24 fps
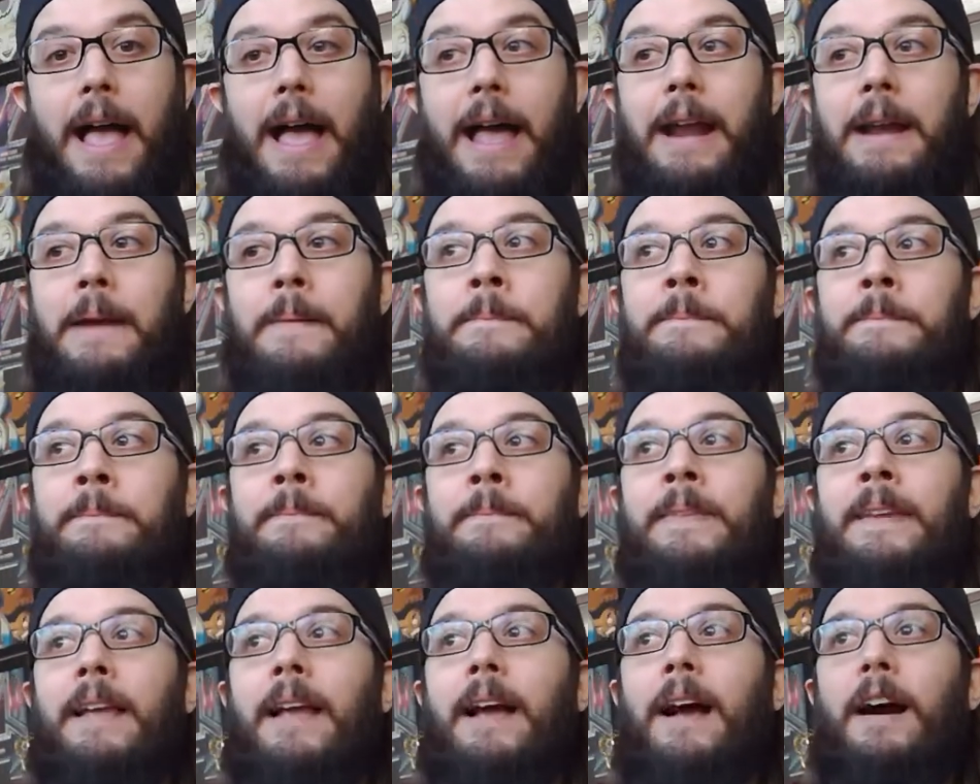And
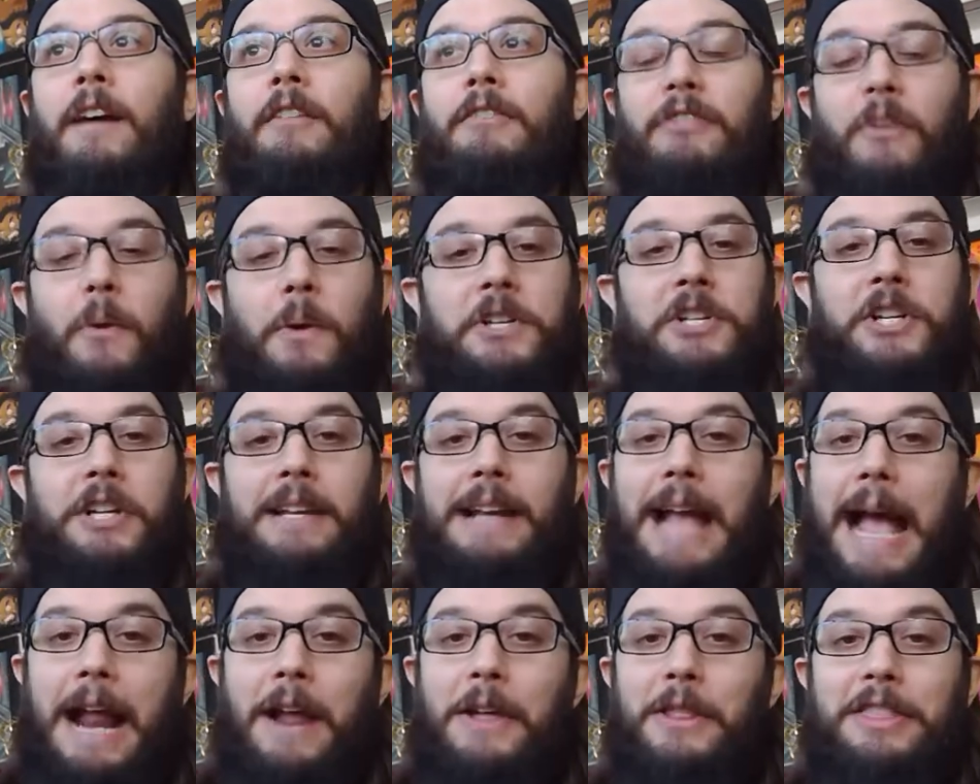
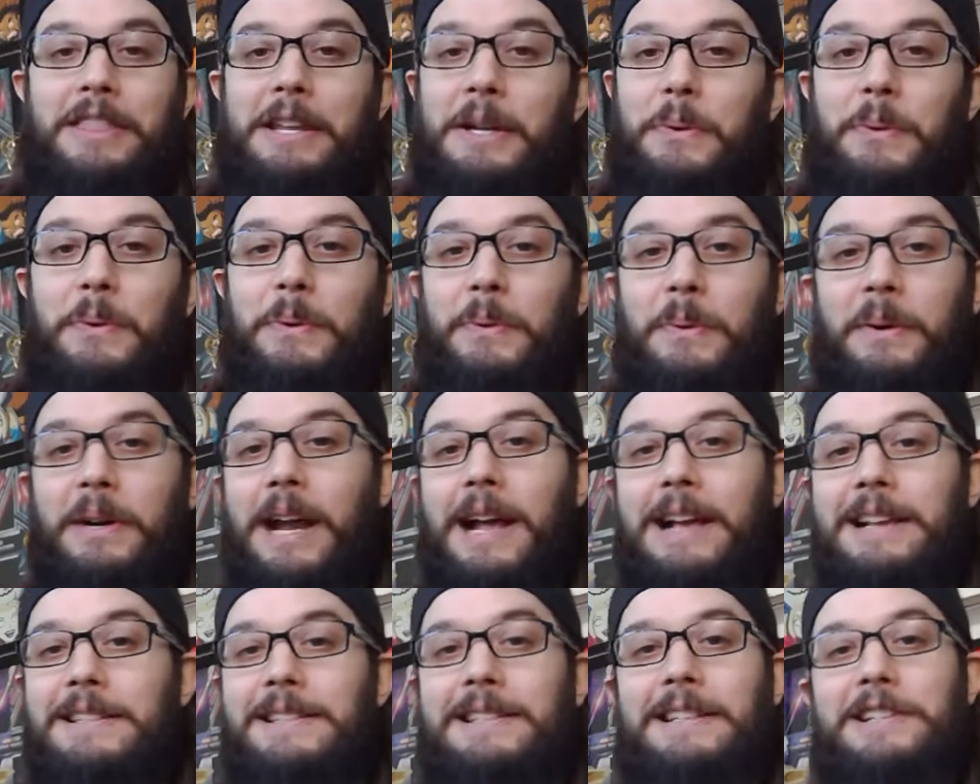unfortunately, I don't think we were
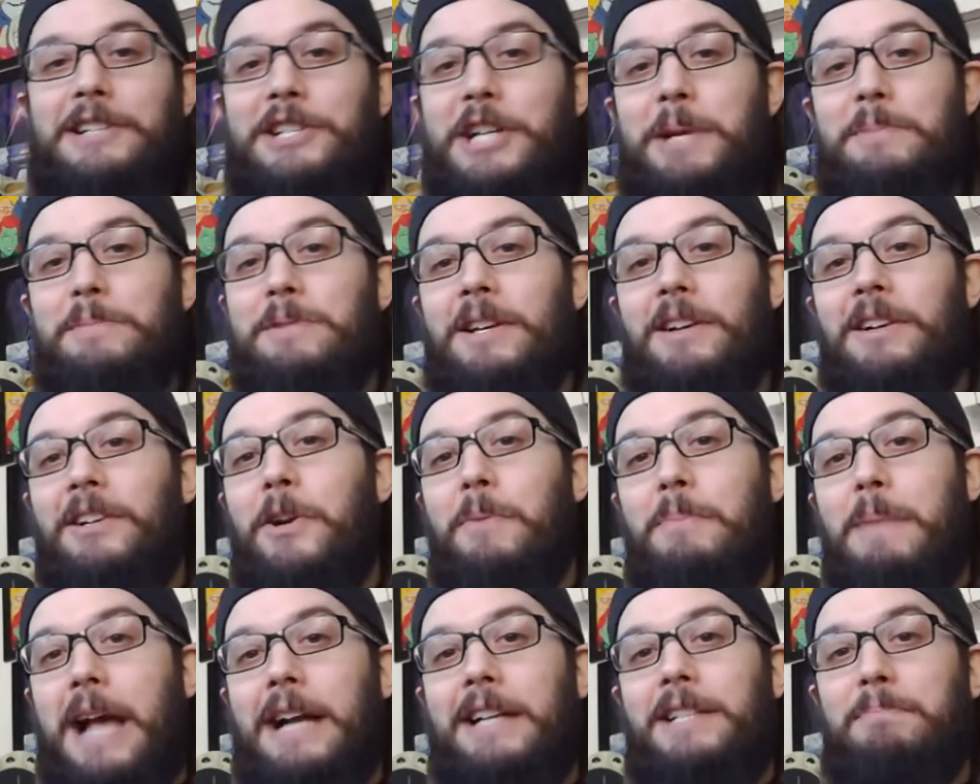going to see James Gunn
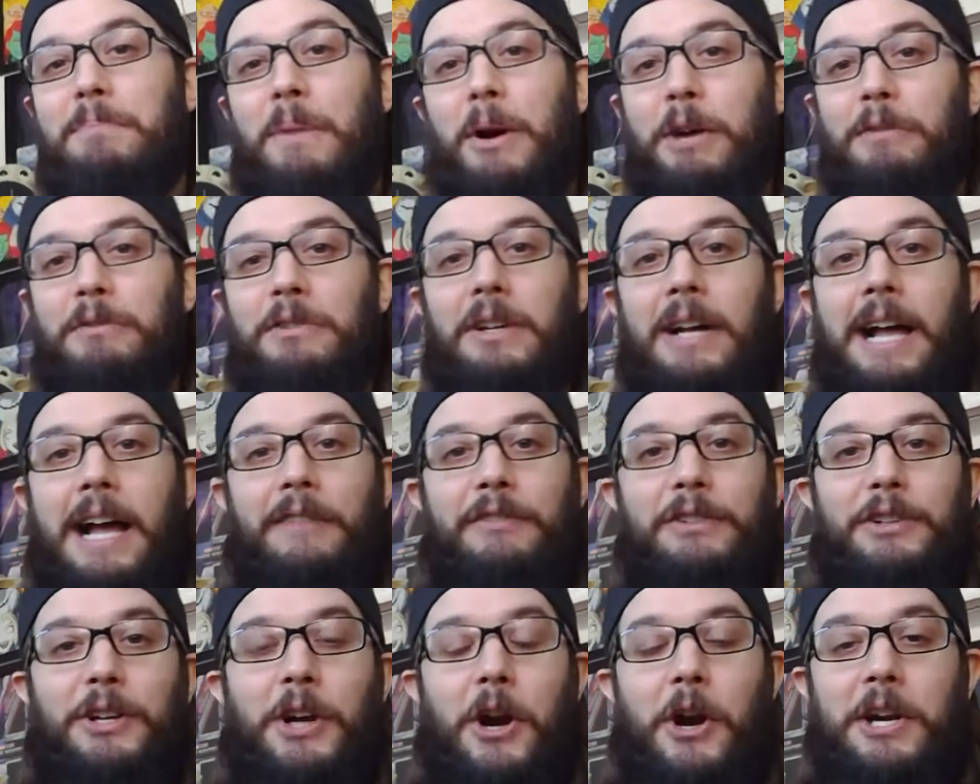go back to Marvel
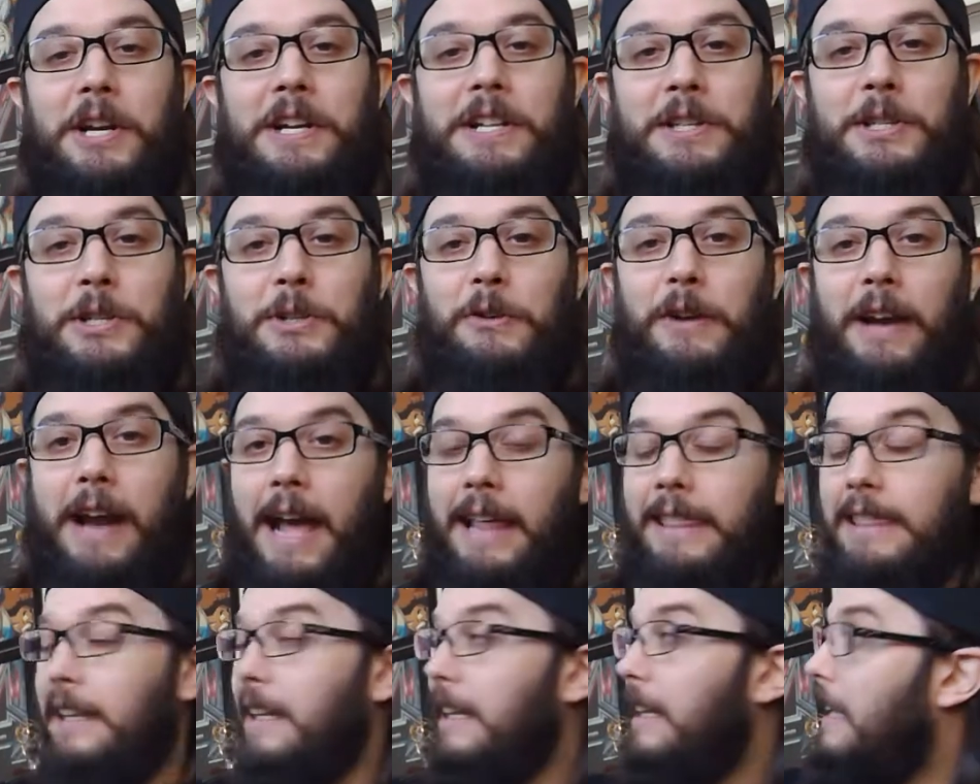after Guardians 3.
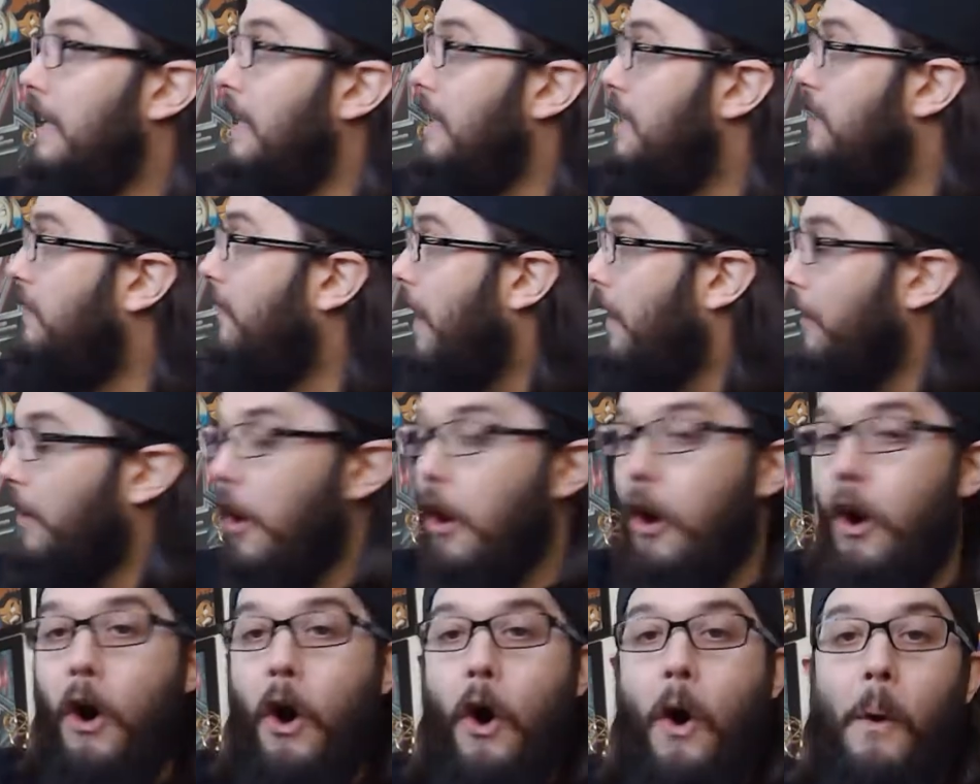I think he has found
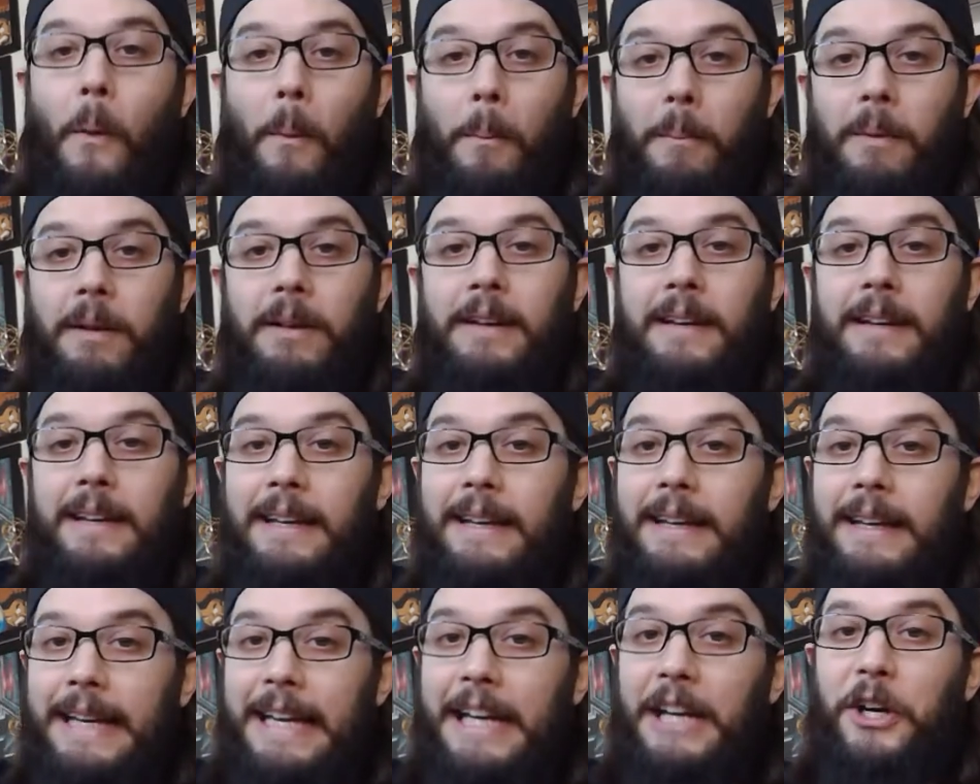a home
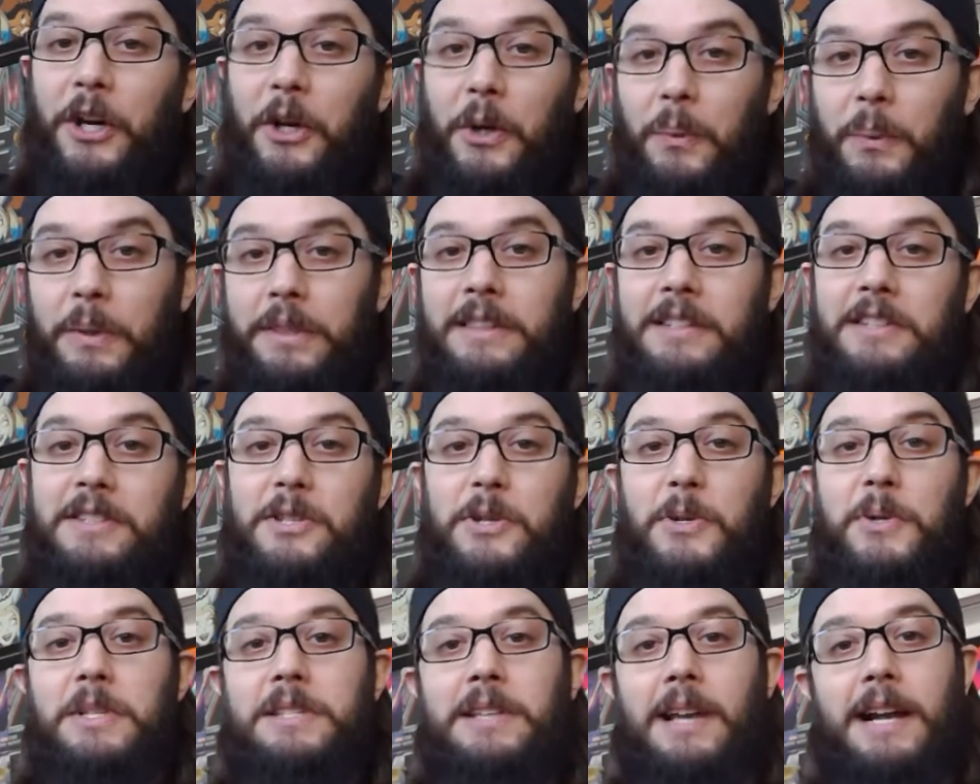here with the
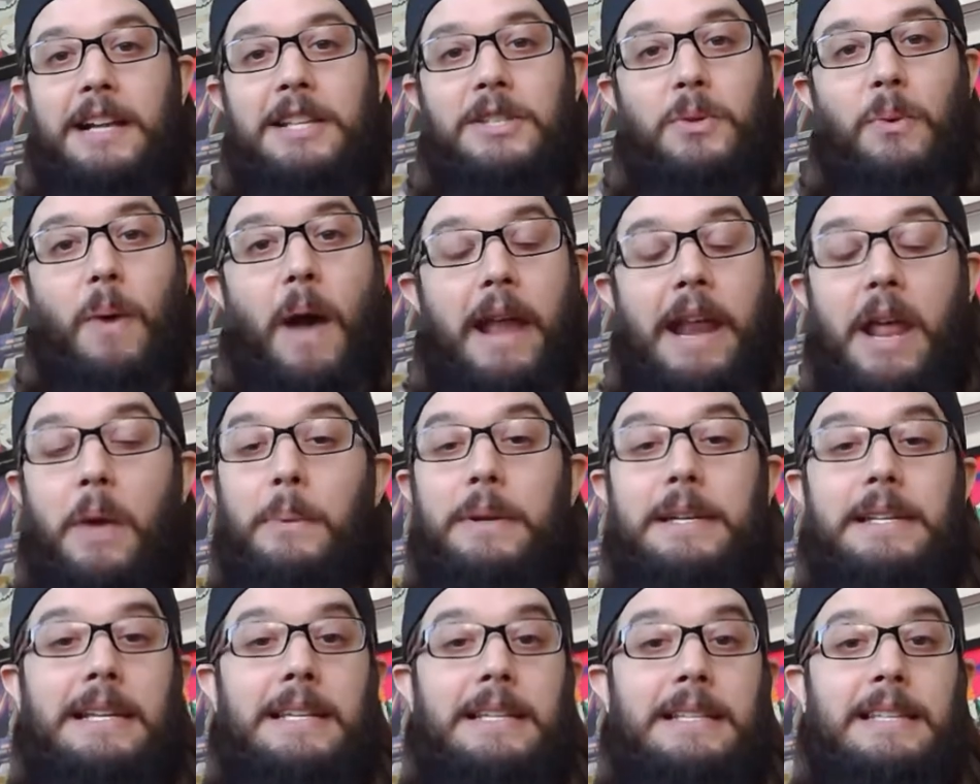Suicide Squad
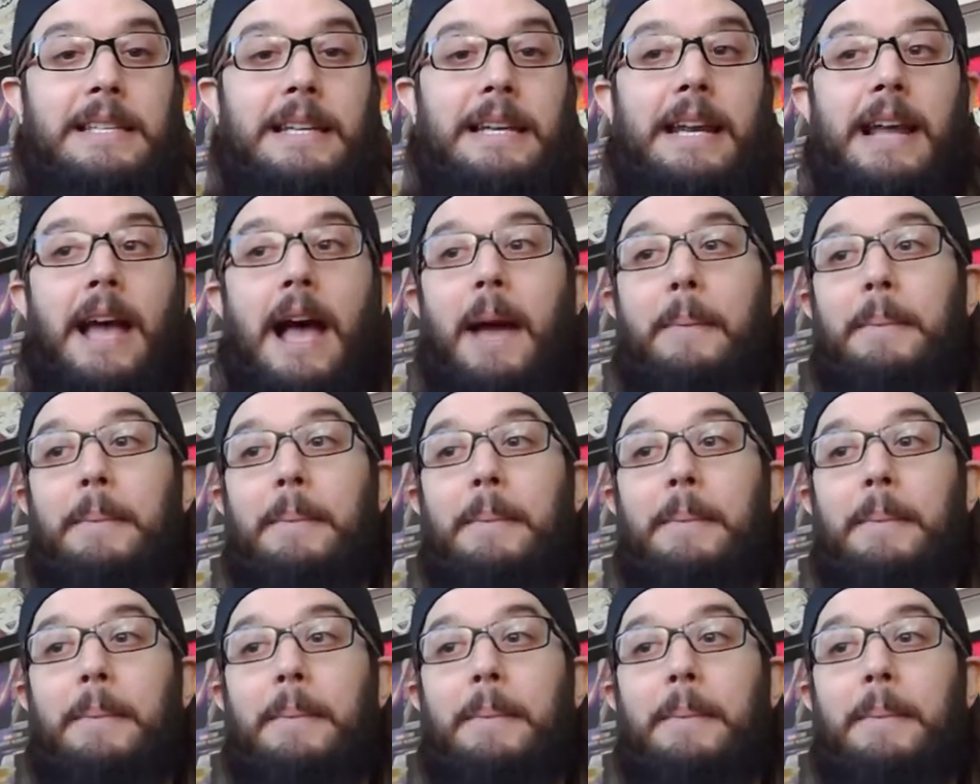and with DC.